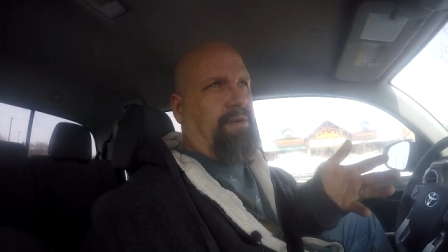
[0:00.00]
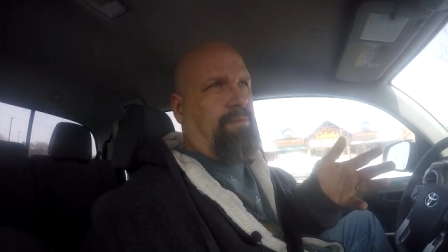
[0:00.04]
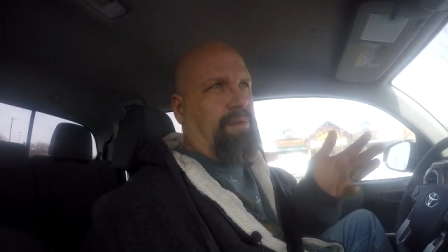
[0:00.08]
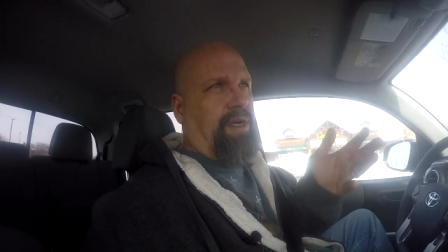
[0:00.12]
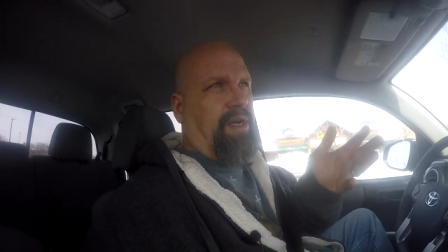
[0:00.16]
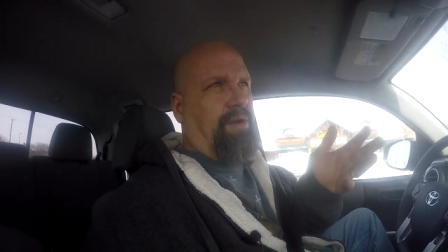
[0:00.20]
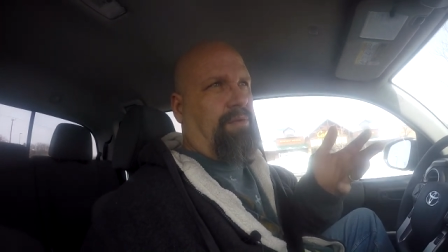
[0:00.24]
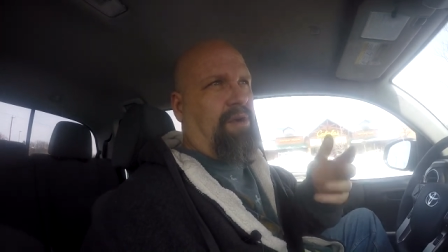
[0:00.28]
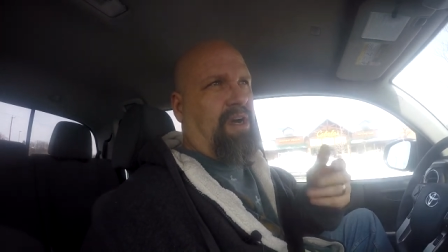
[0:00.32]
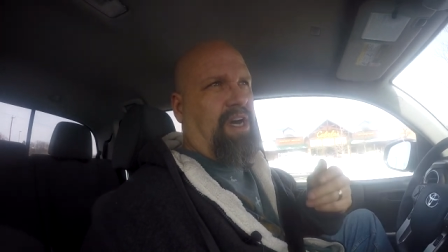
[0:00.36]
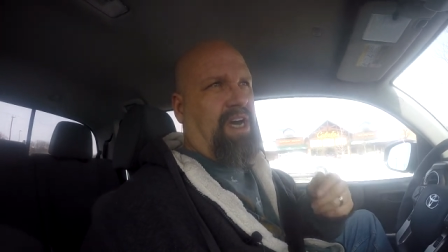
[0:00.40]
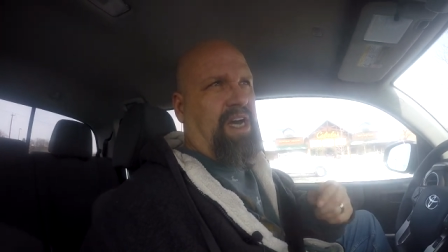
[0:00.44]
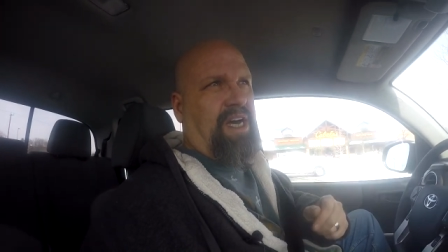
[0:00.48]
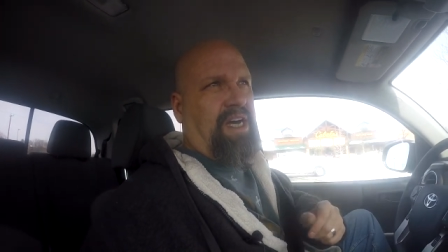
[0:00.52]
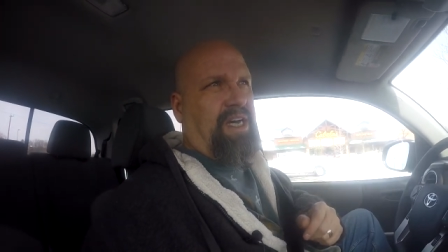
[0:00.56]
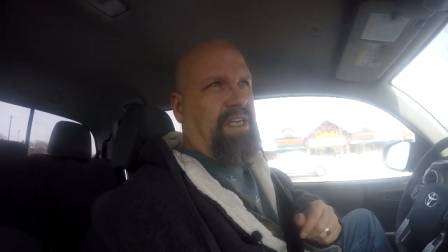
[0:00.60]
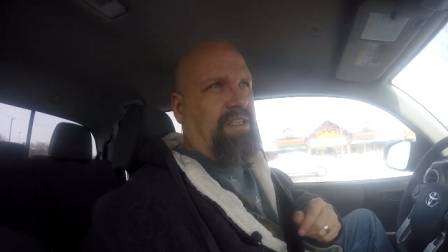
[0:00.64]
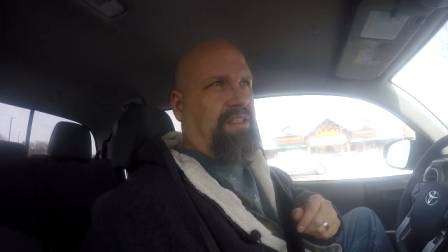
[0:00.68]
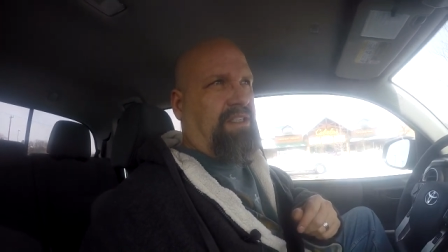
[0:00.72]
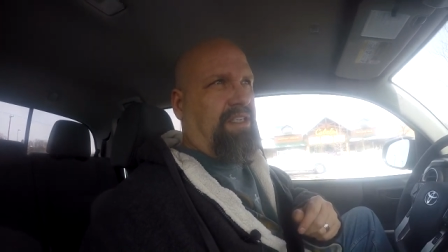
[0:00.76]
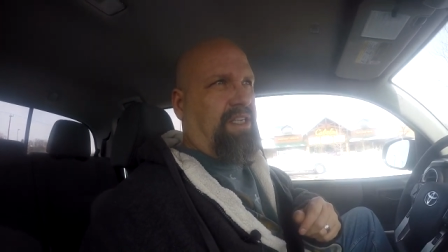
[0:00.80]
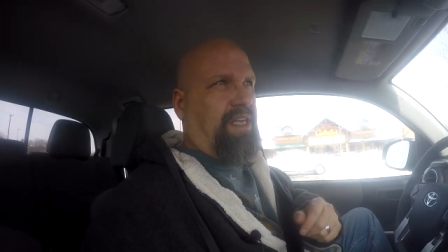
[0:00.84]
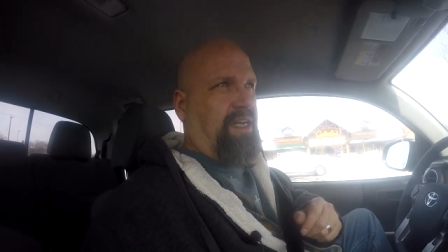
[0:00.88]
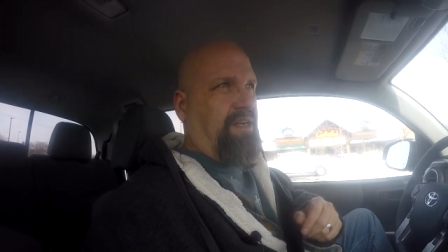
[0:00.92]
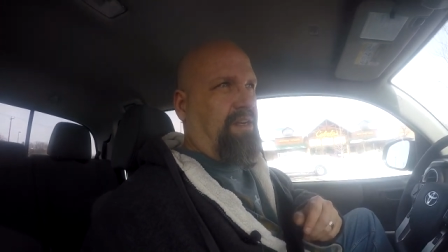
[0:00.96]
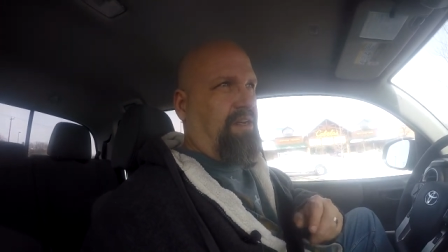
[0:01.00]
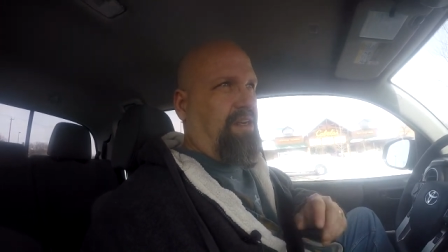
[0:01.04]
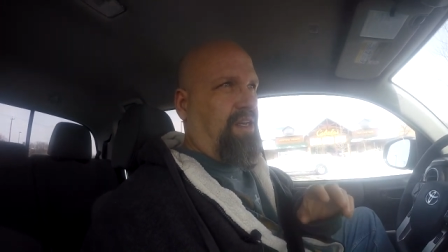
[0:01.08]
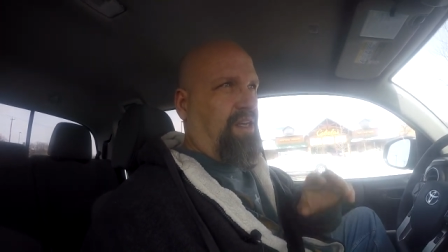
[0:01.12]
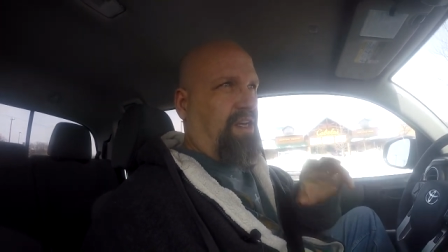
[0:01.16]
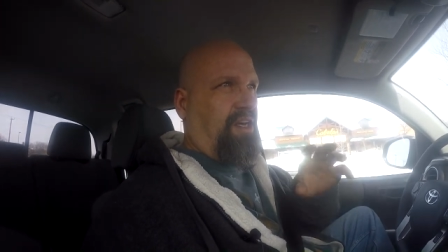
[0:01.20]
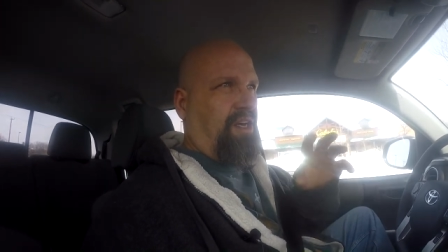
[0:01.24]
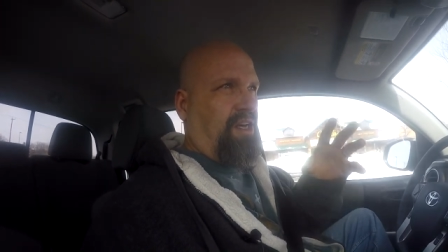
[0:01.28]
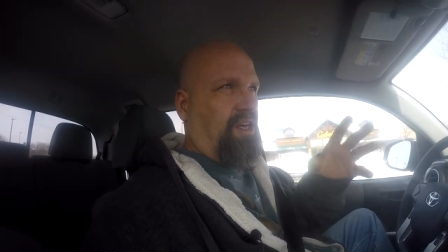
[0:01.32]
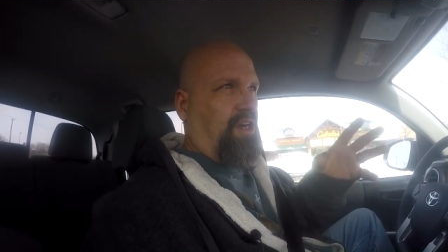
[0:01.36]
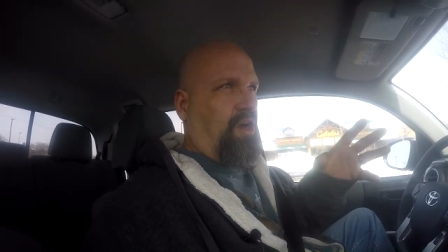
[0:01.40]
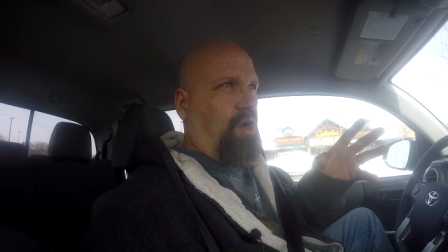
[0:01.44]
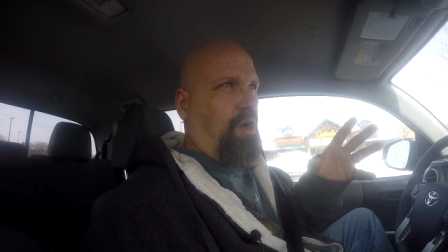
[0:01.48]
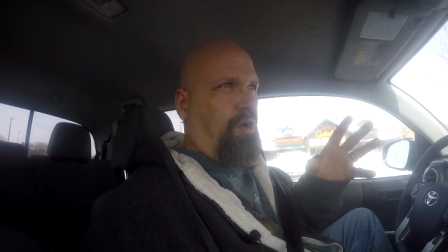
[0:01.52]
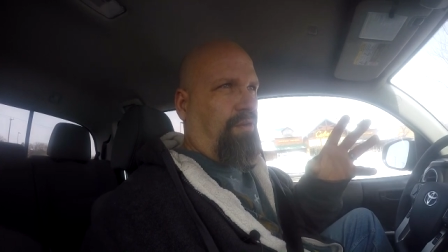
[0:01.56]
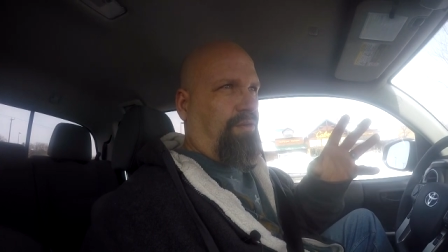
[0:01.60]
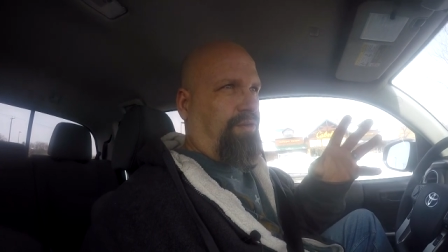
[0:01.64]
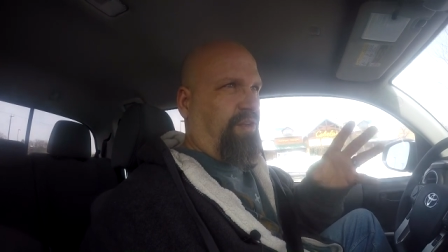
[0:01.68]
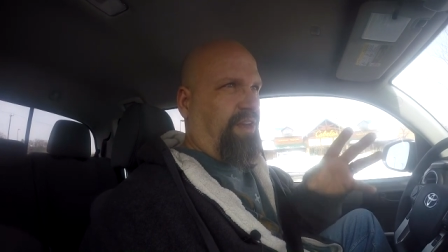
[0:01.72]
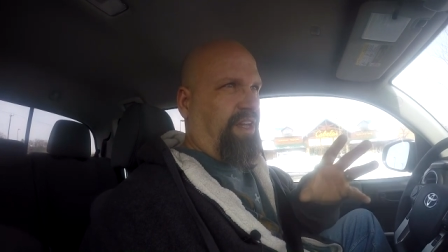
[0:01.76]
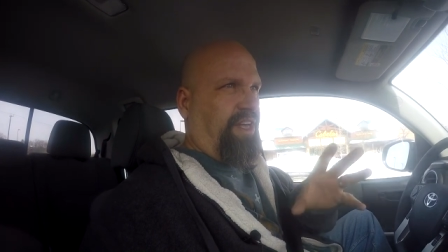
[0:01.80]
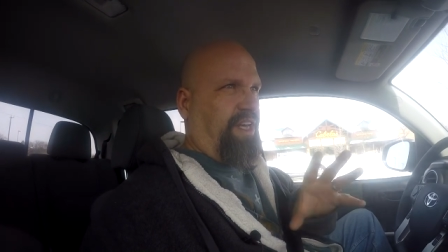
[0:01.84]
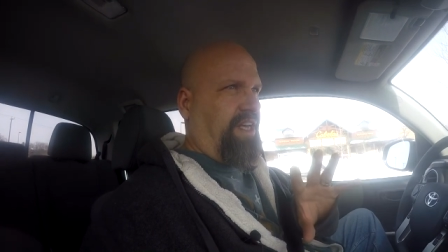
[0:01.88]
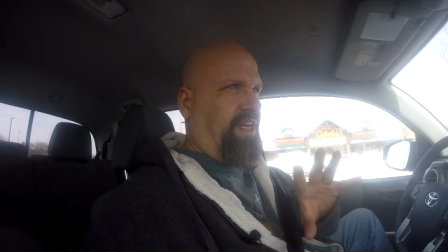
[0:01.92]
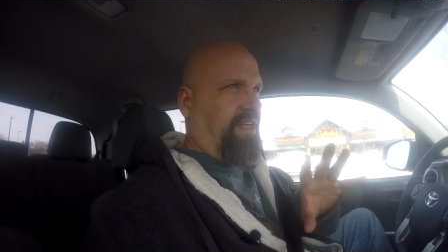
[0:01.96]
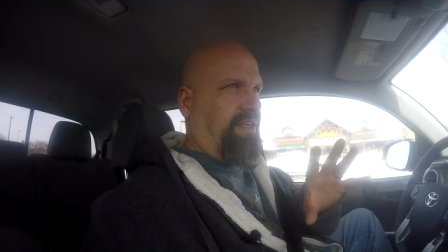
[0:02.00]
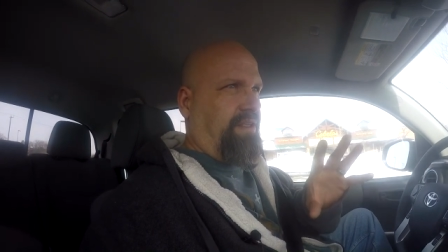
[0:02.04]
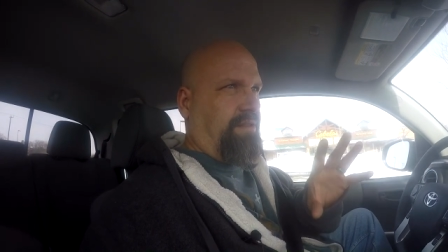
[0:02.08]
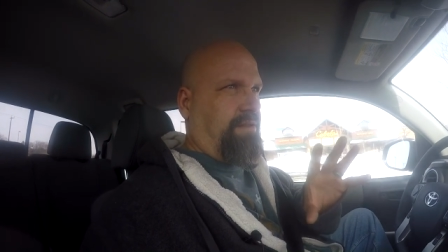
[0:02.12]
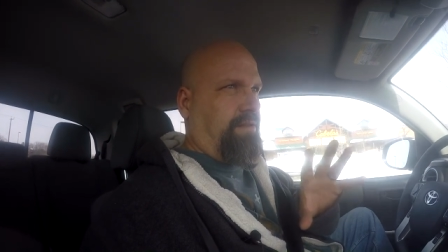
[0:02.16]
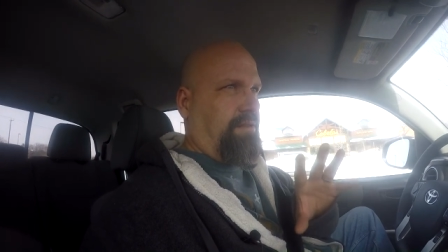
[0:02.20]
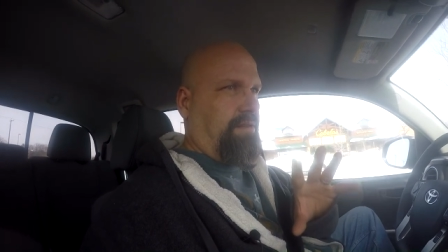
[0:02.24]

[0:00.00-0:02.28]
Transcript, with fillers: my rods, and then hopefully,